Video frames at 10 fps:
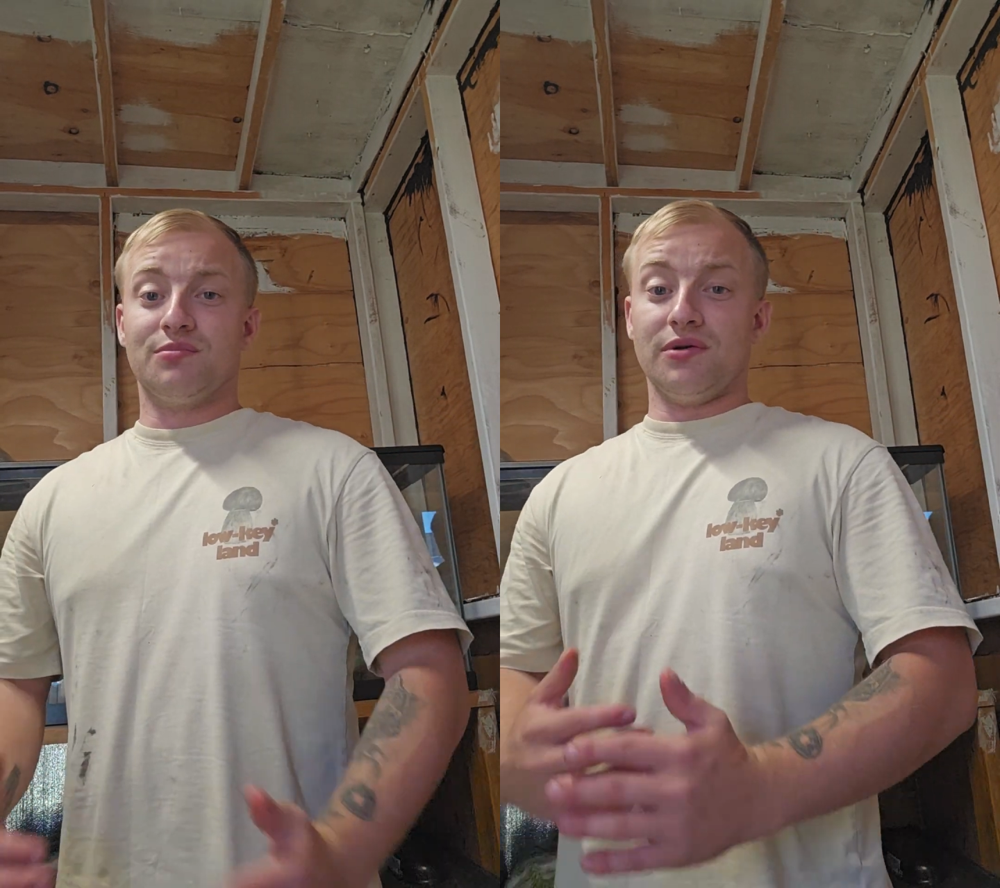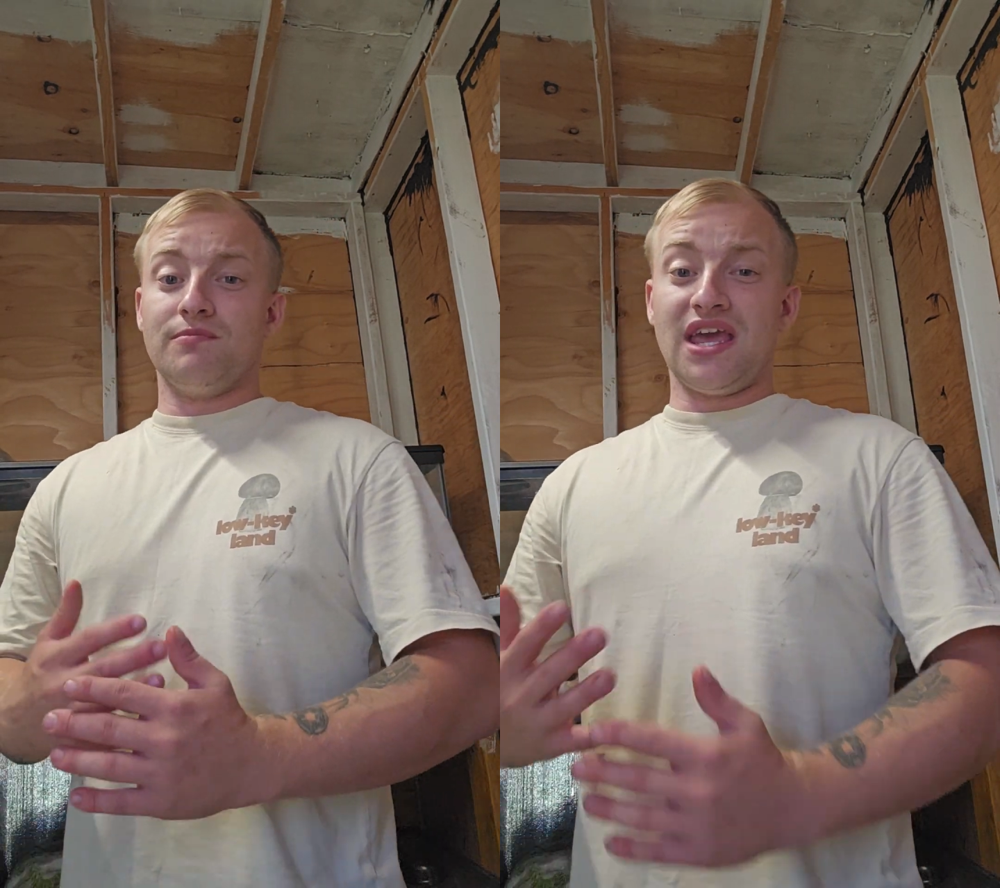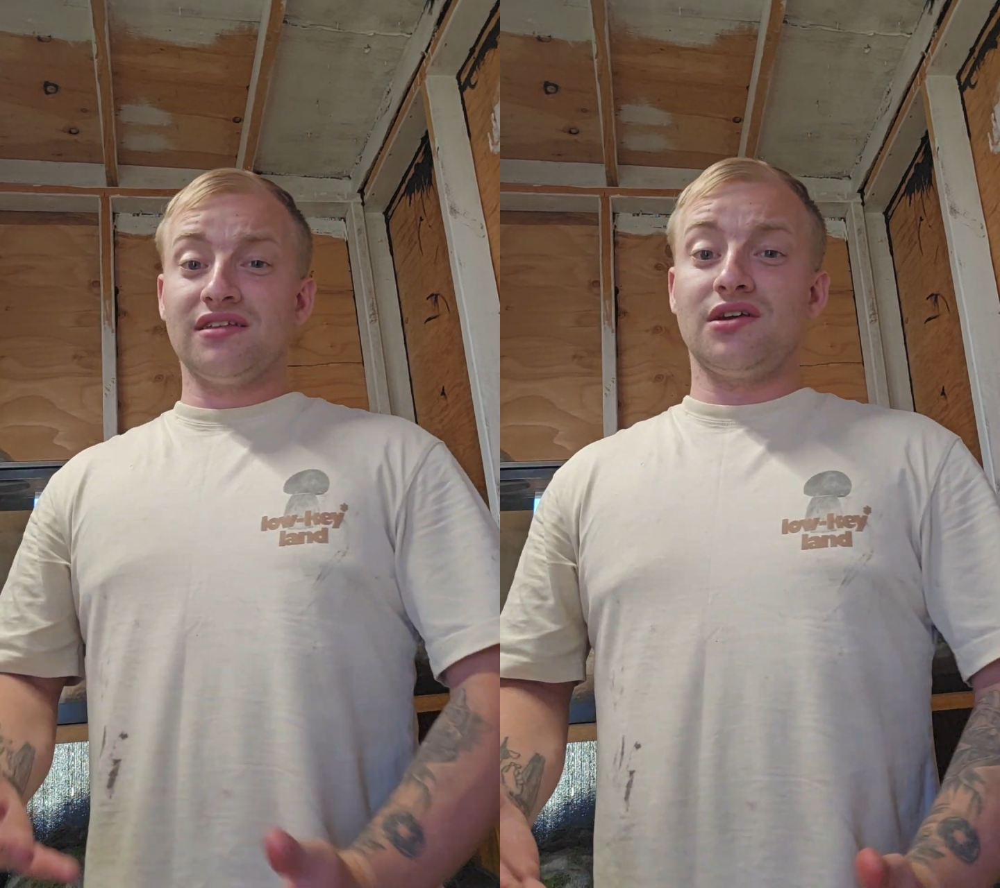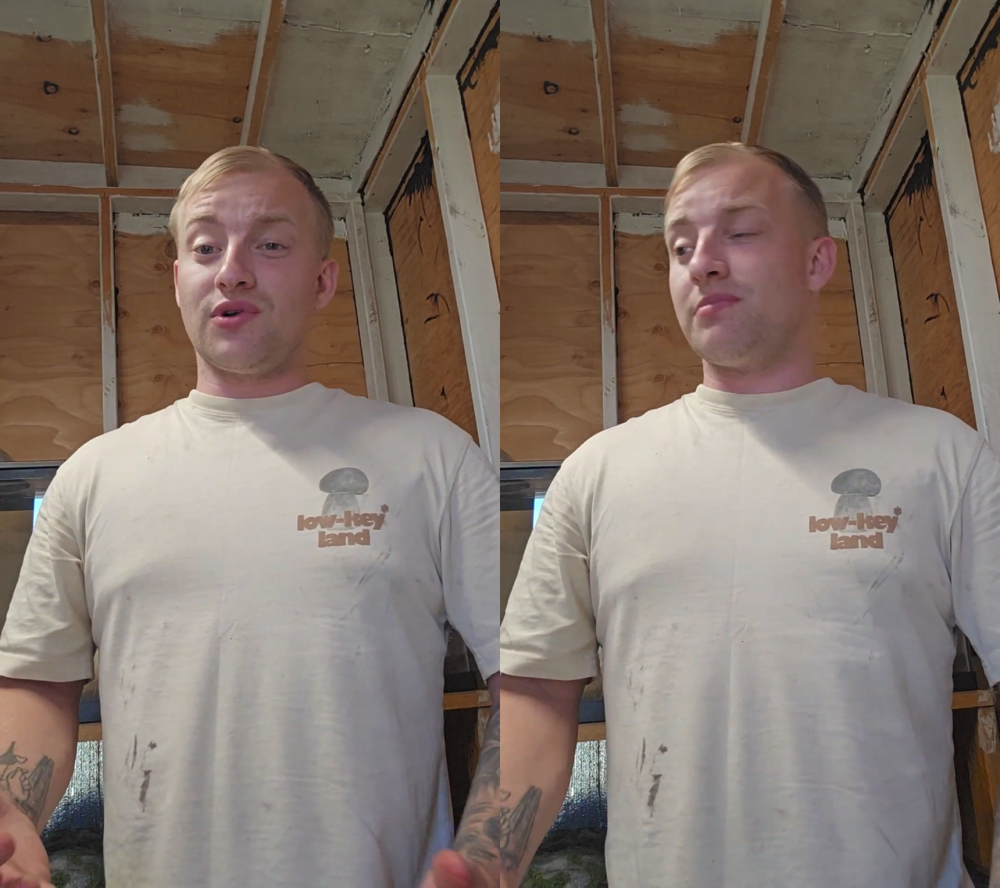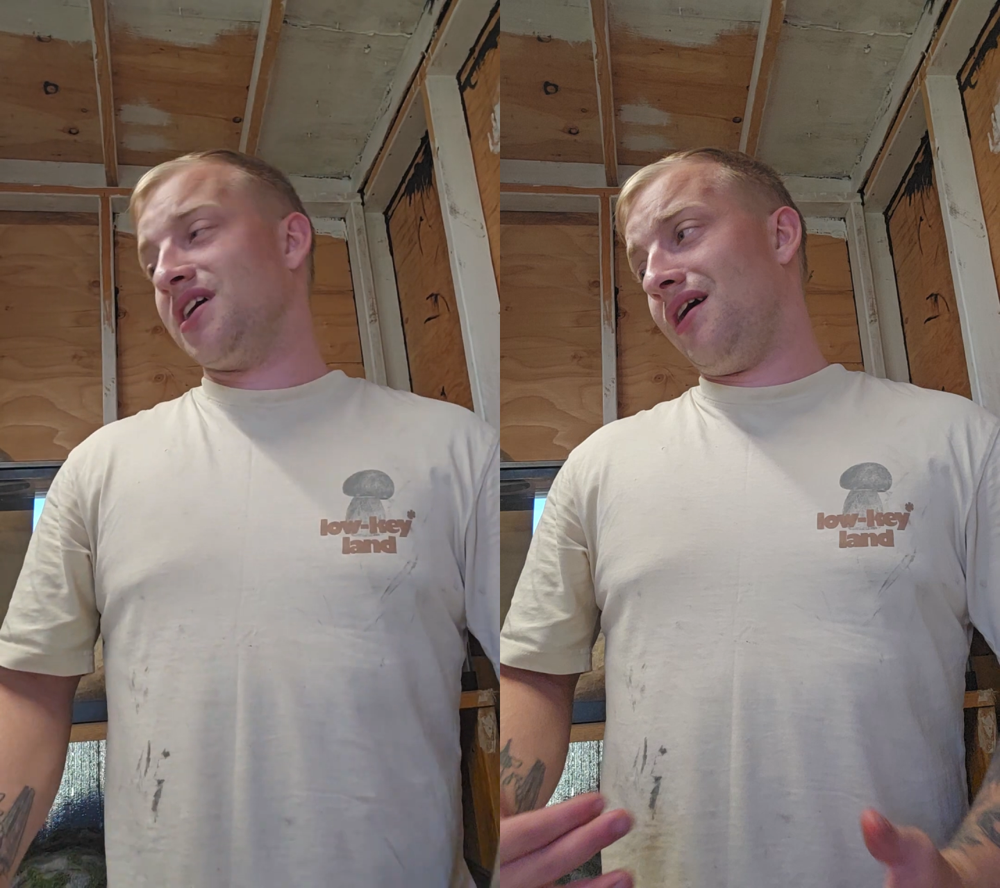but mainly
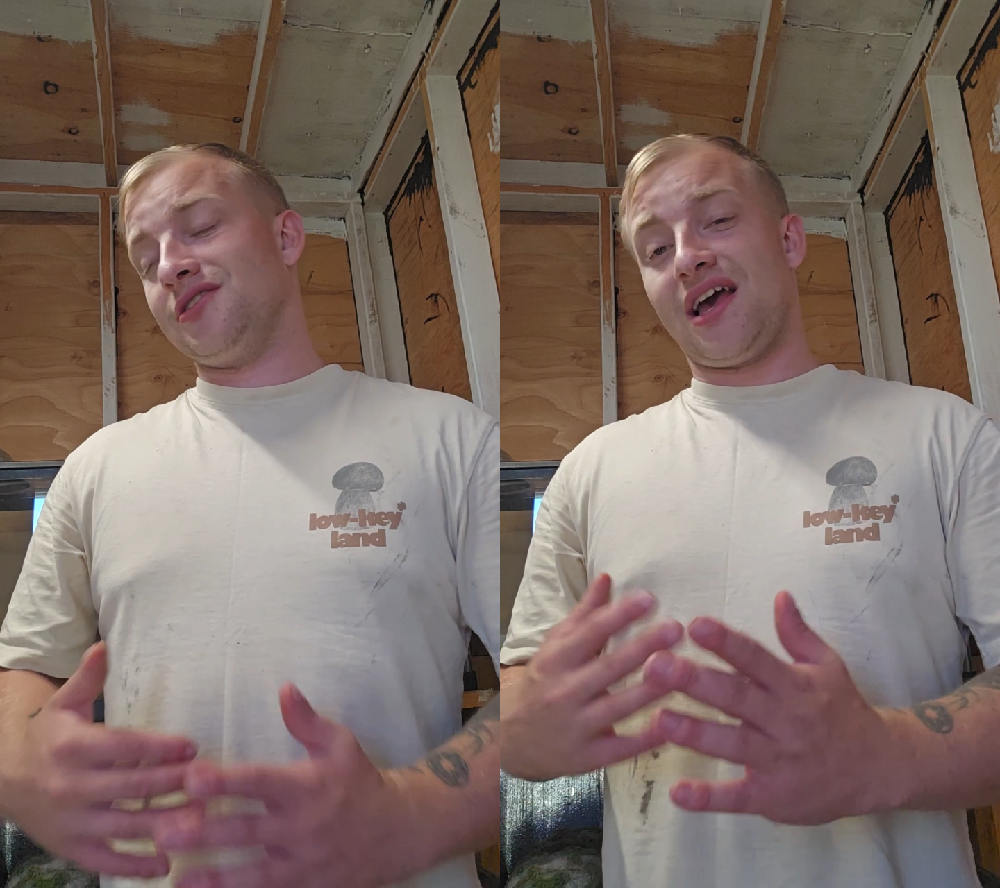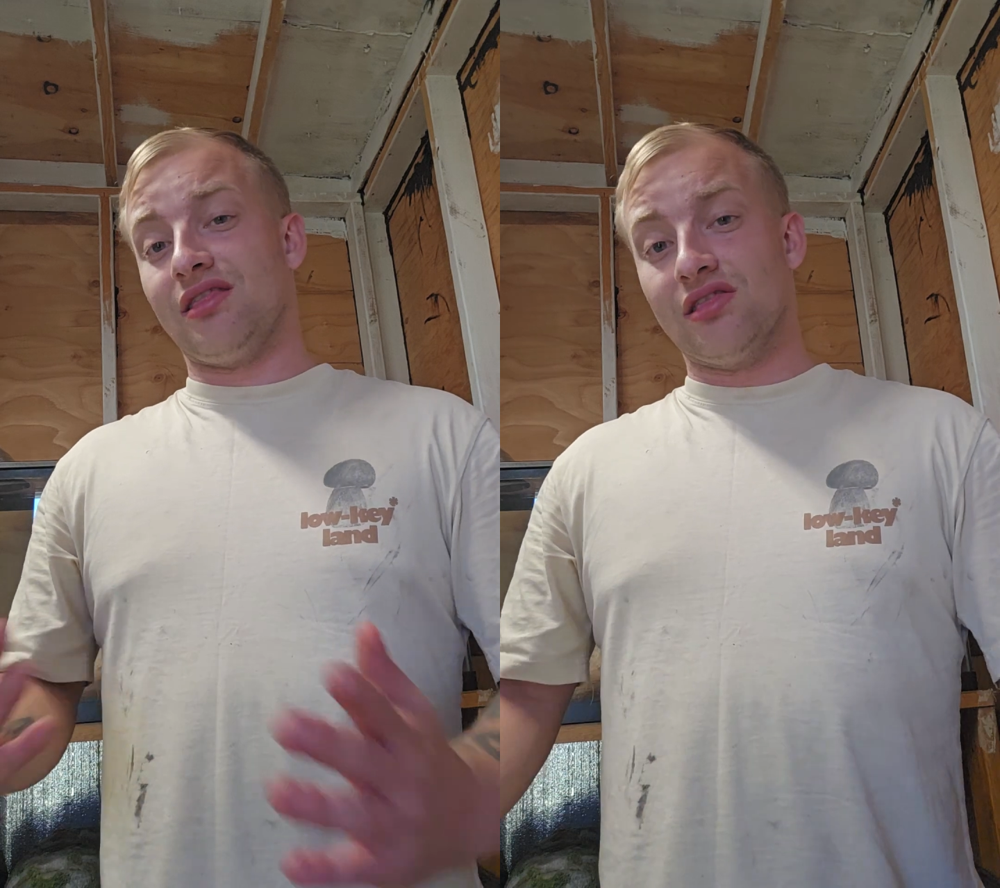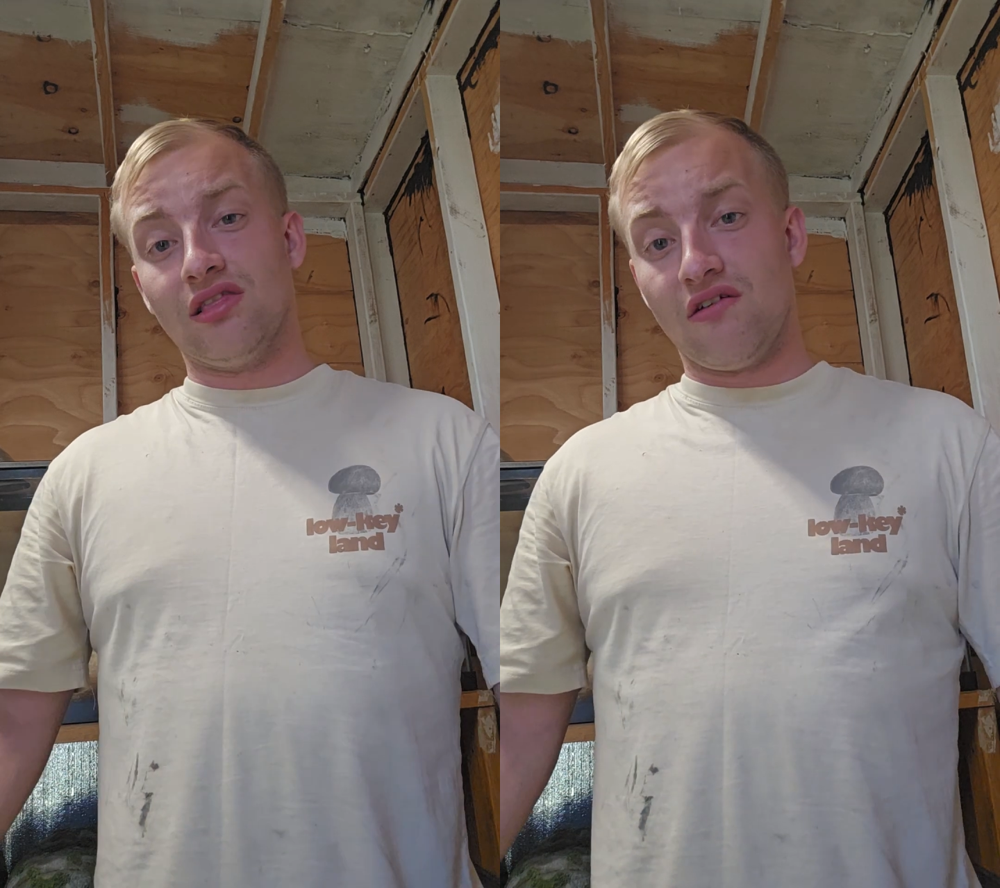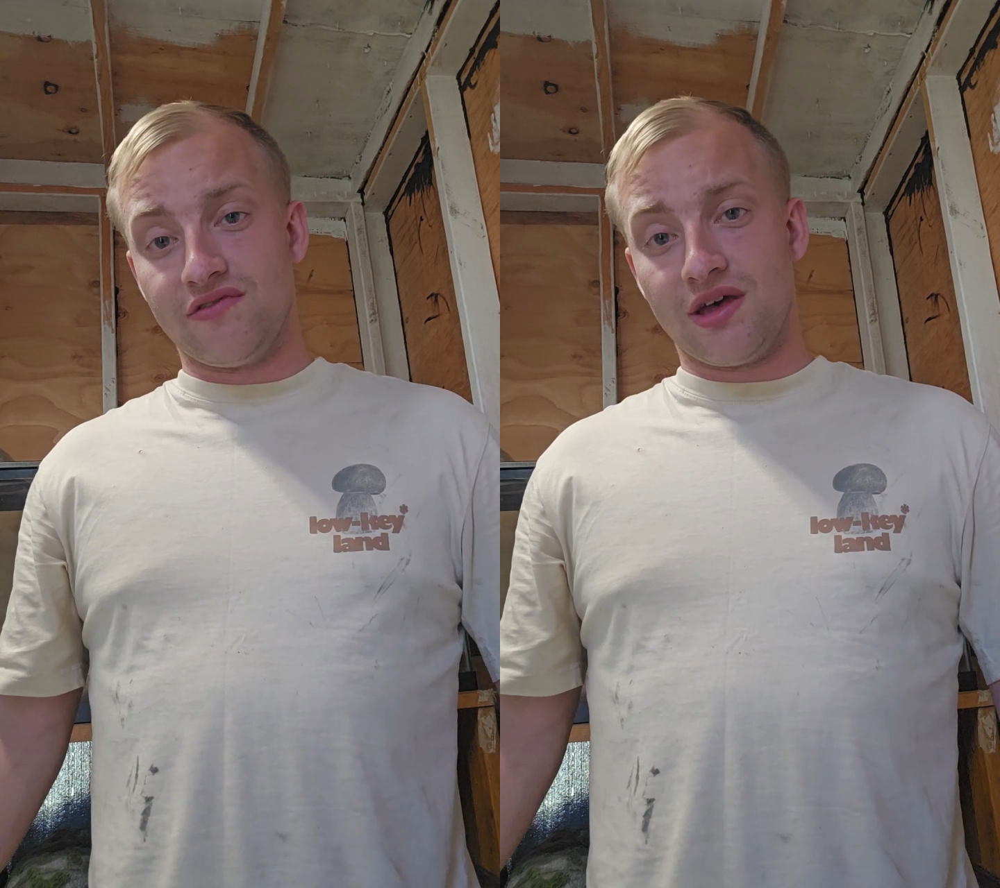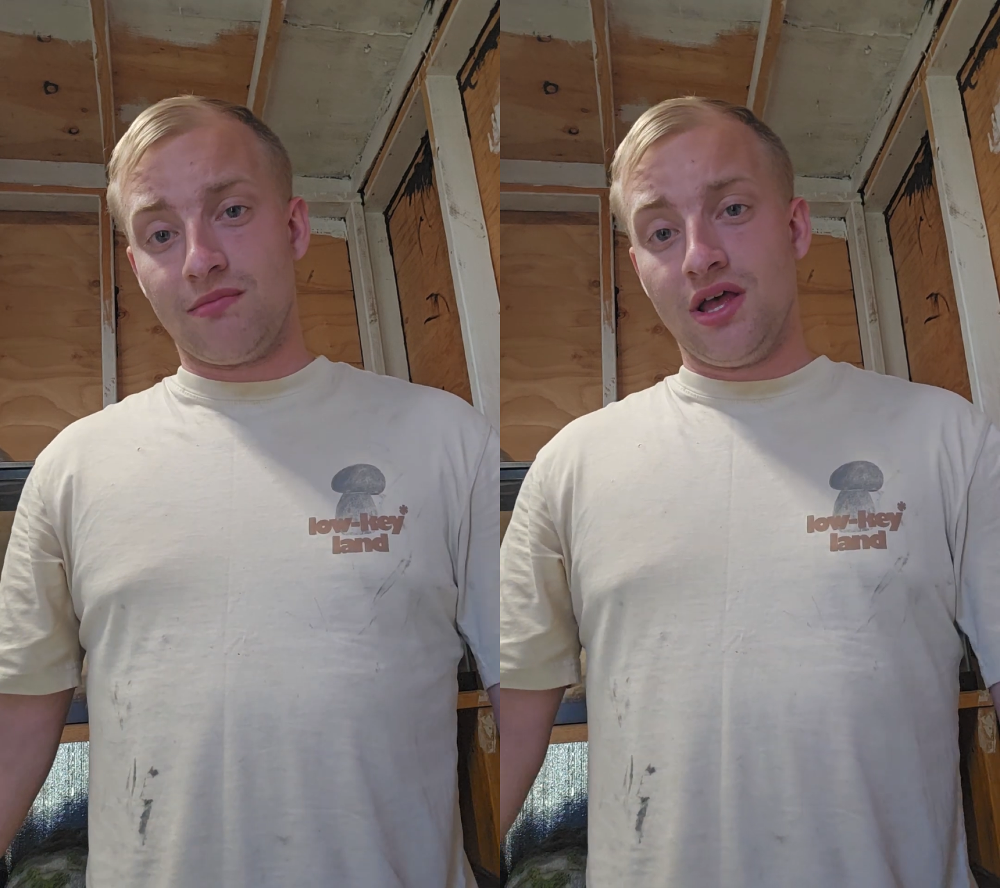reptiles. I
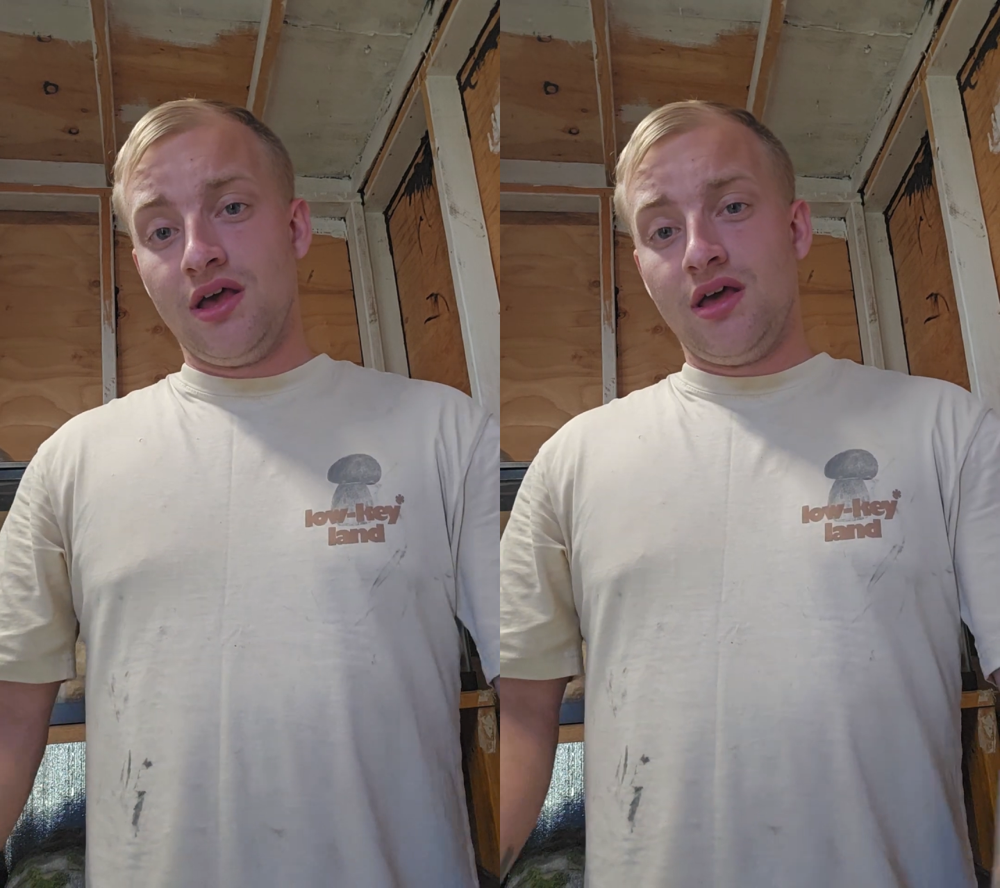love them.